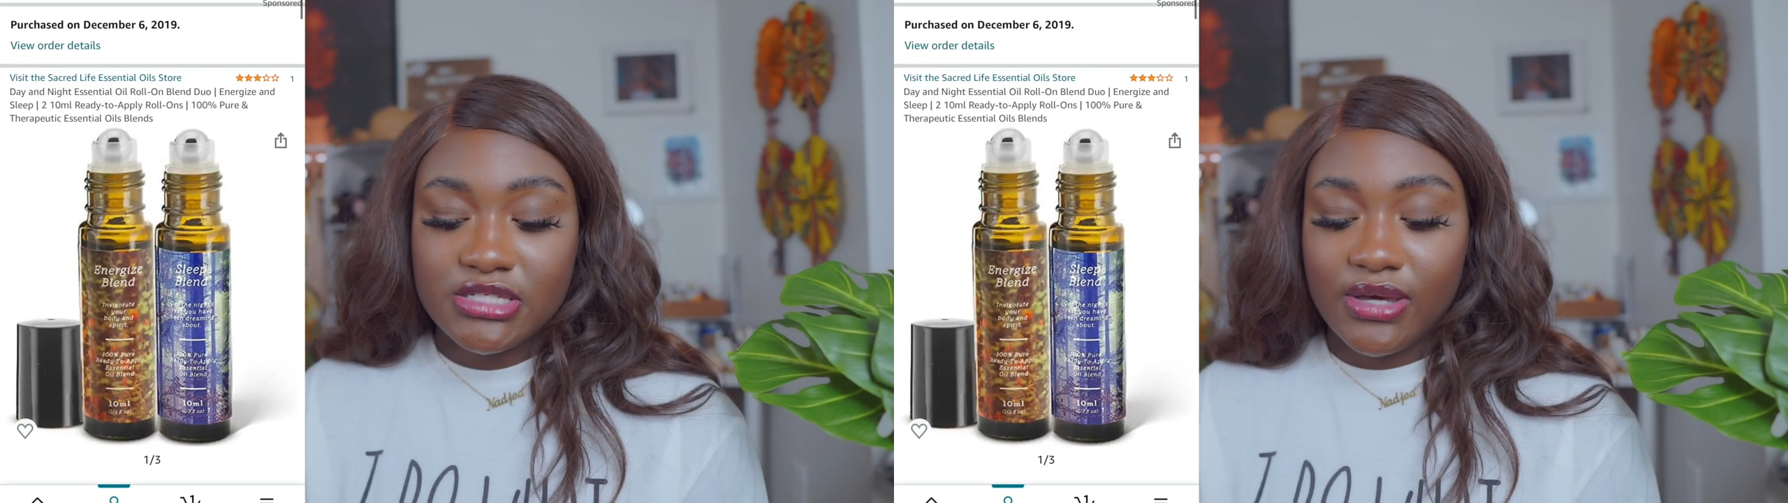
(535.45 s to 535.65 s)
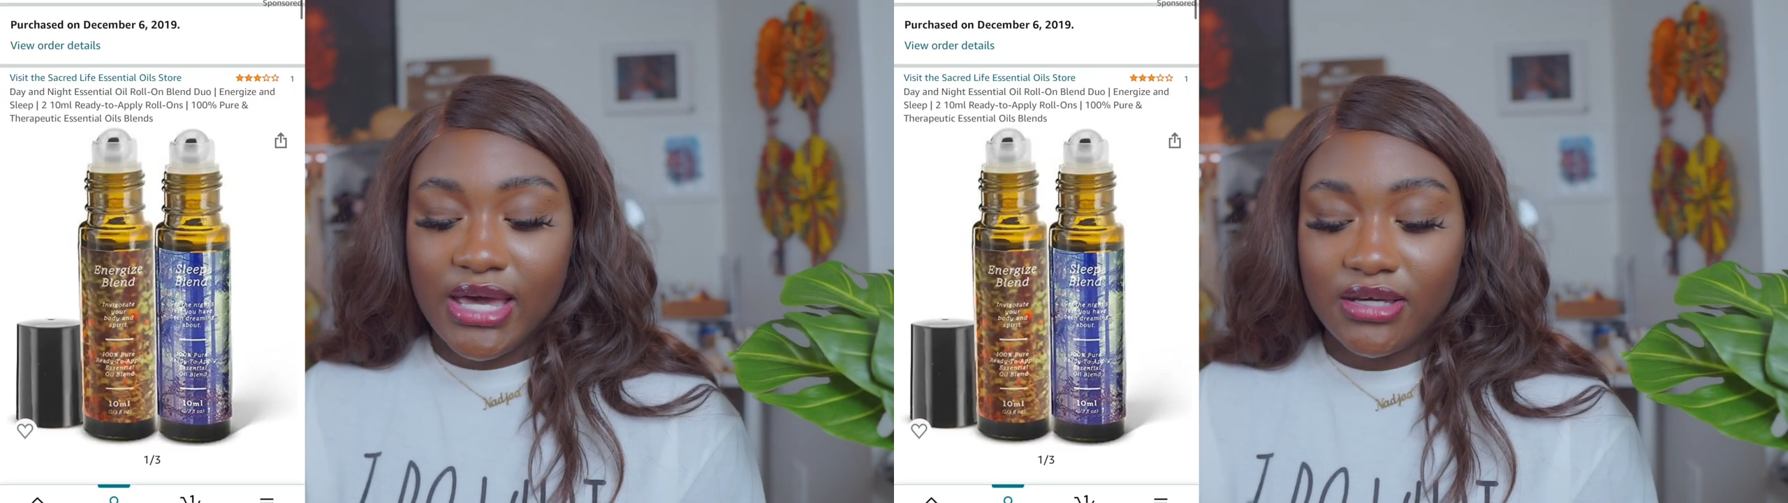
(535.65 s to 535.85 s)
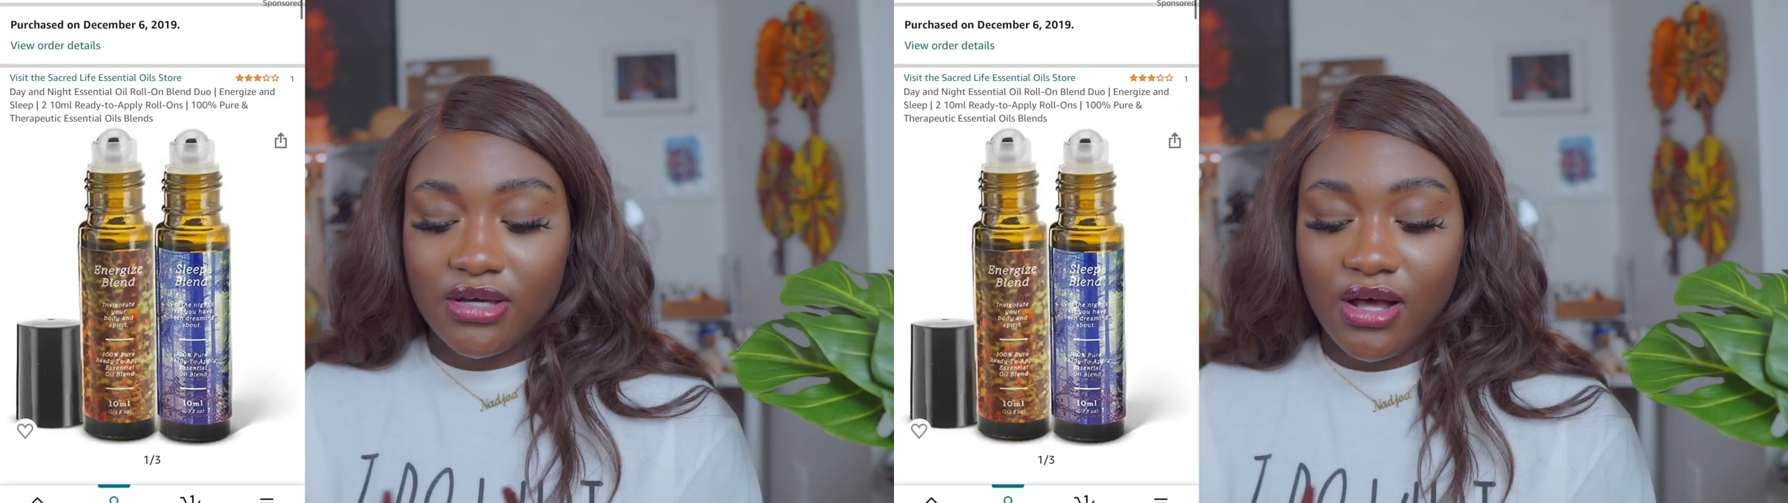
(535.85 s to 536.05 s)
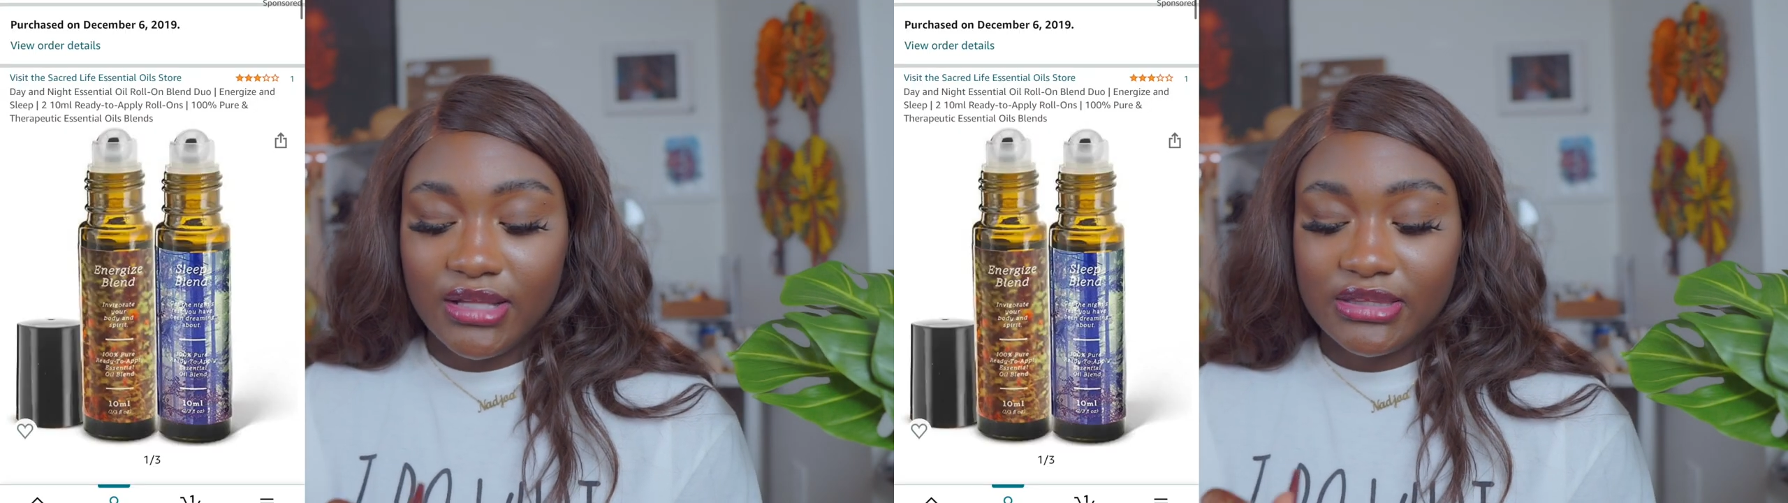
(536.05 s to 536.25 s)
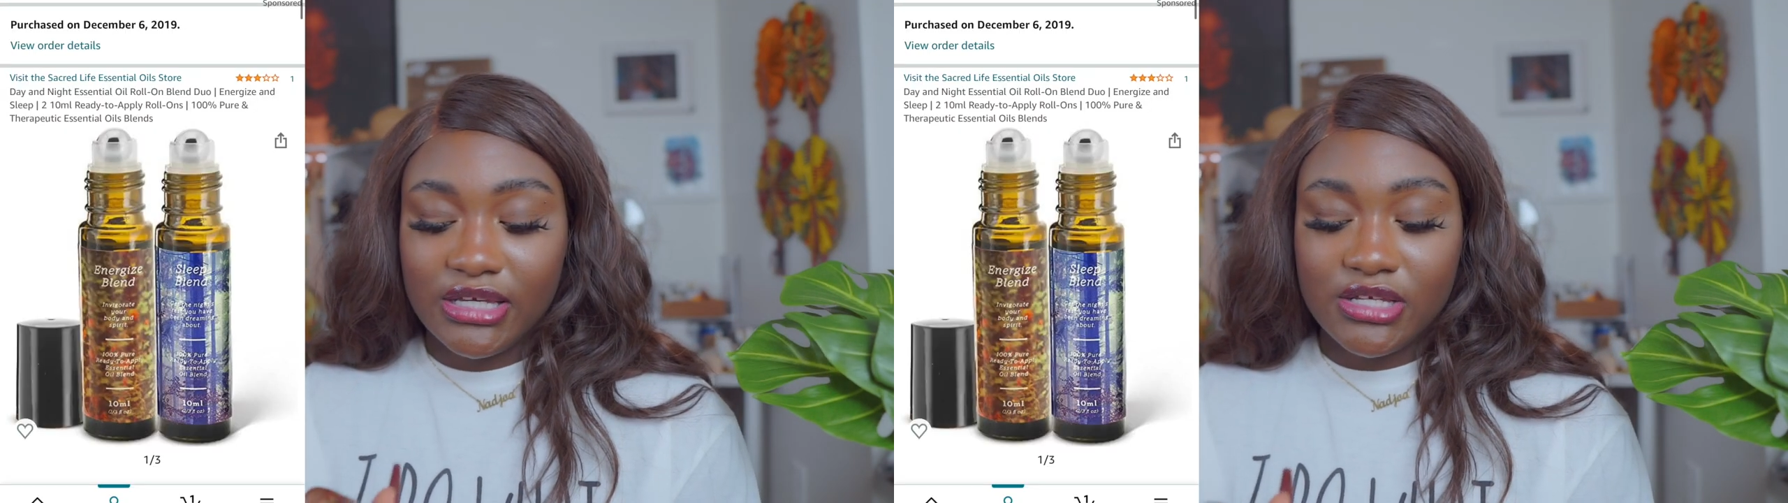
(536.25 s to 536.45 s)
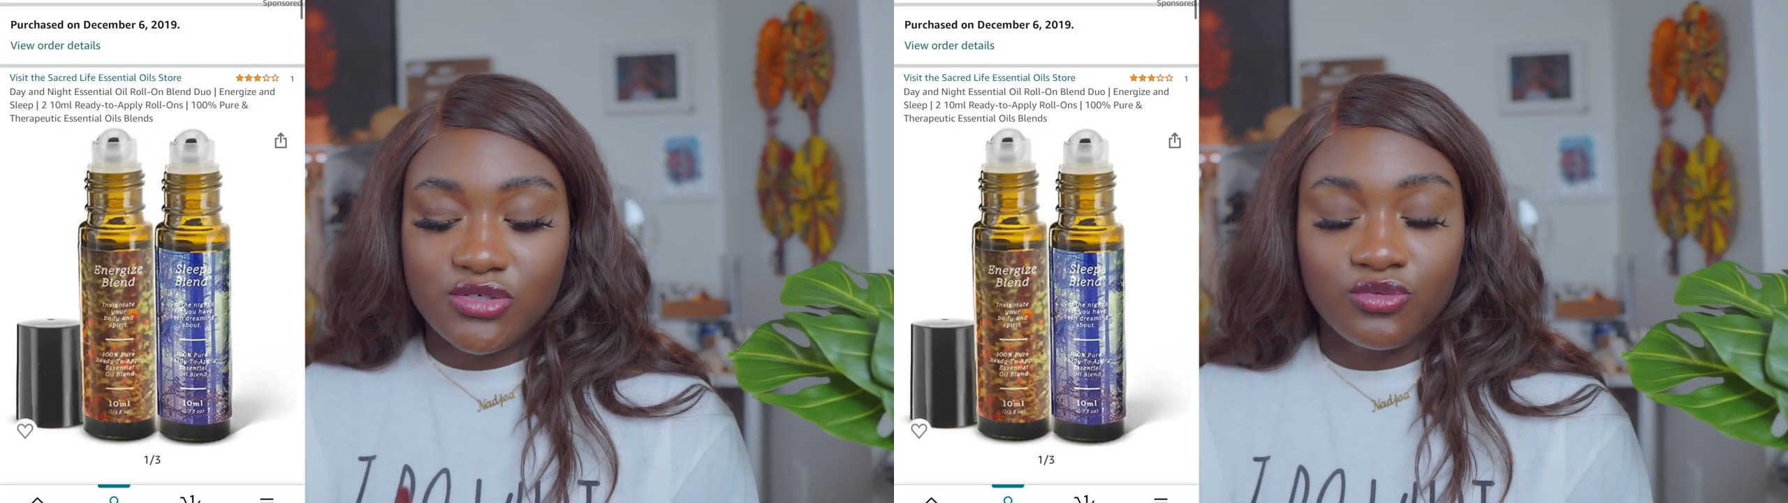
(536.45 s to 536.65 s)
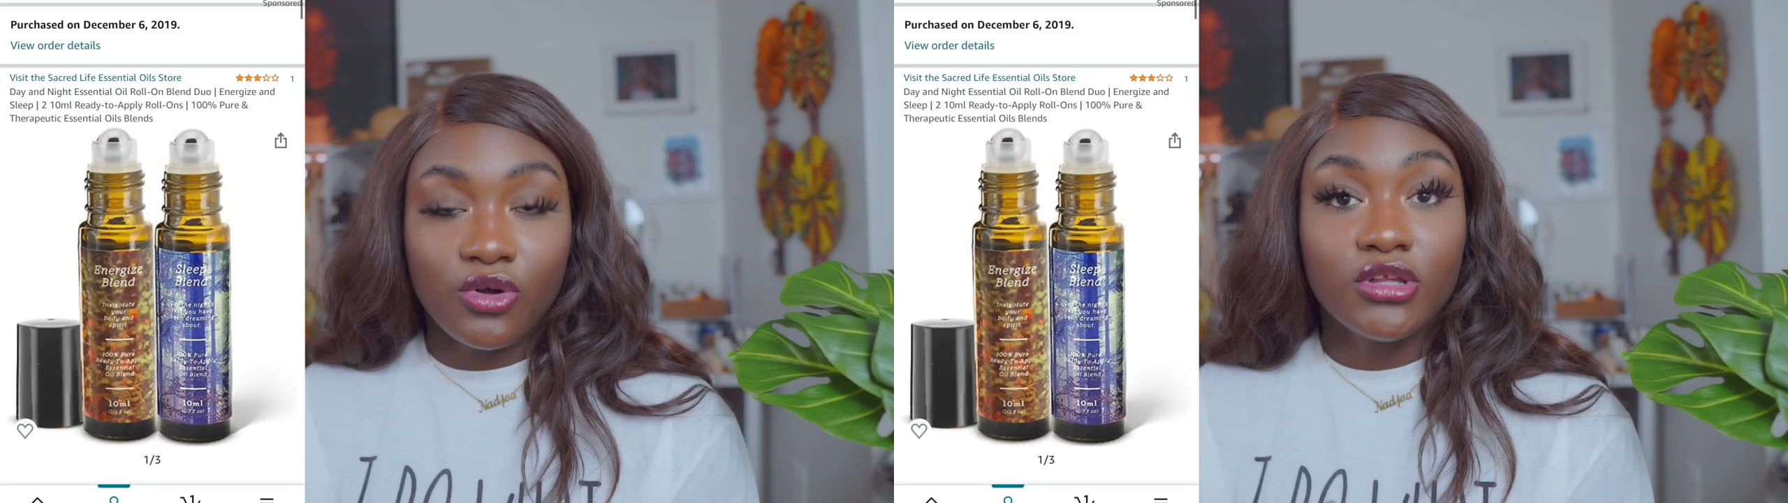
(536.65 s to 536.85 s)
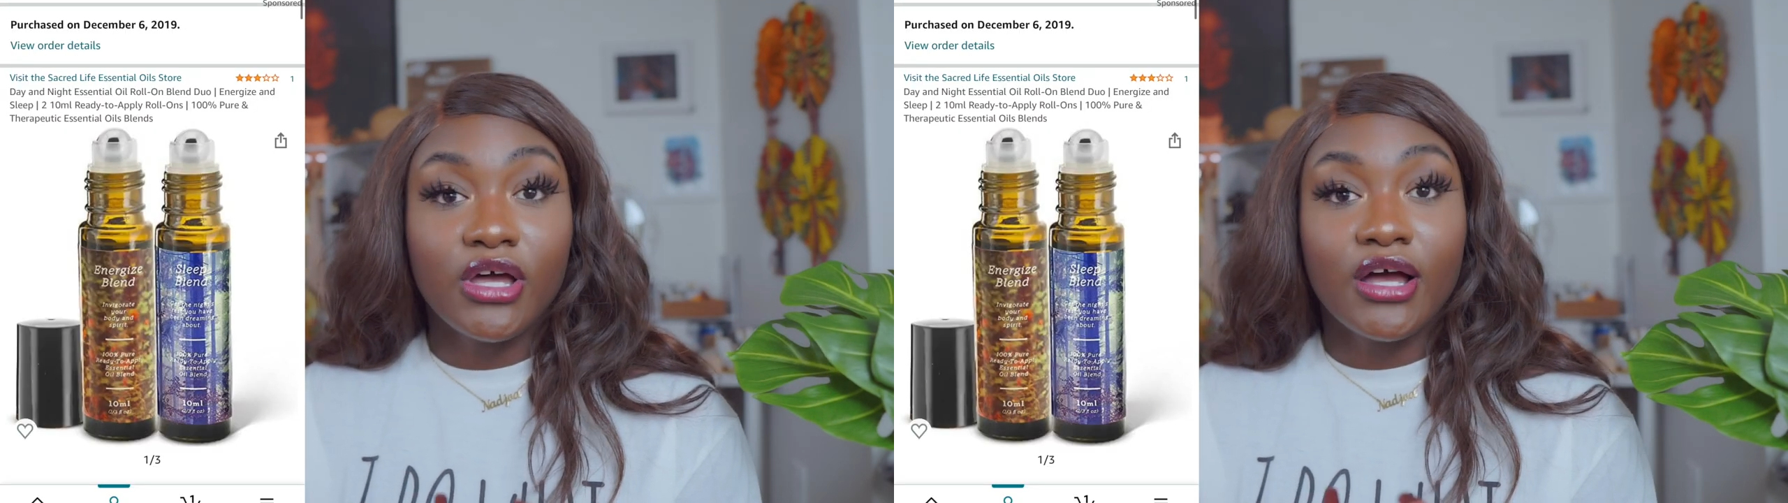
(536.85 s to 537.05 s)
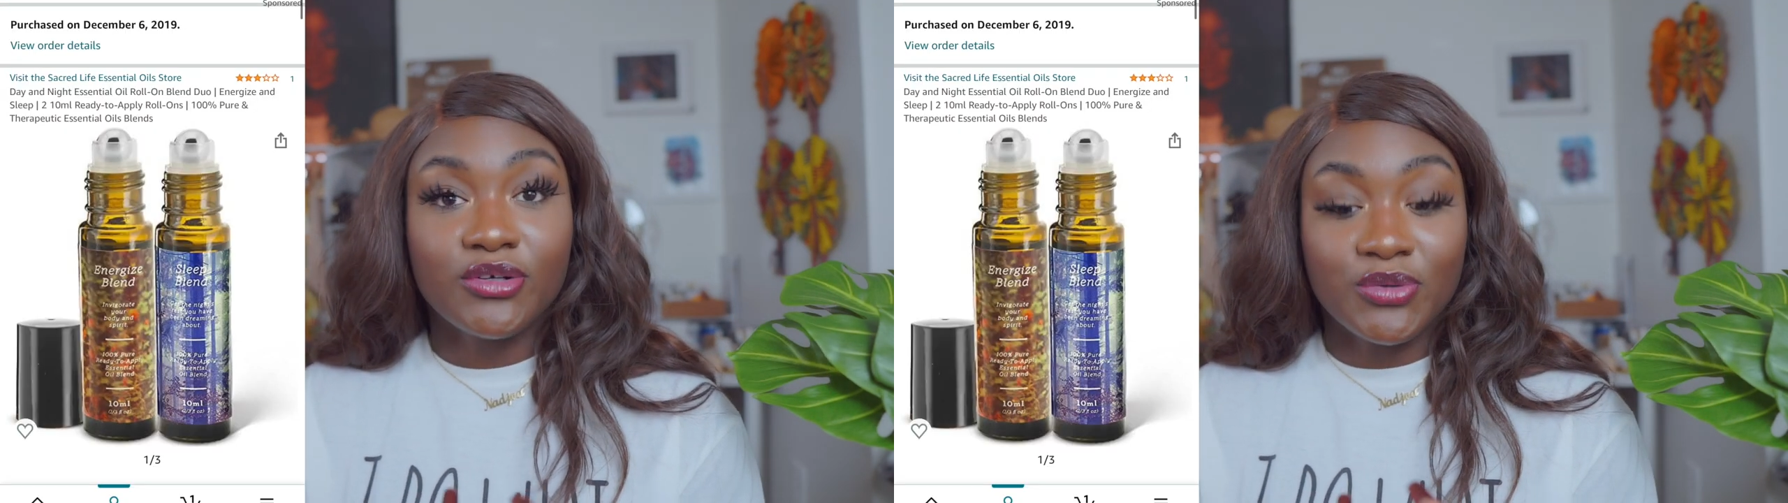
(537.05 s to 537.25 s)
So I got these roll-on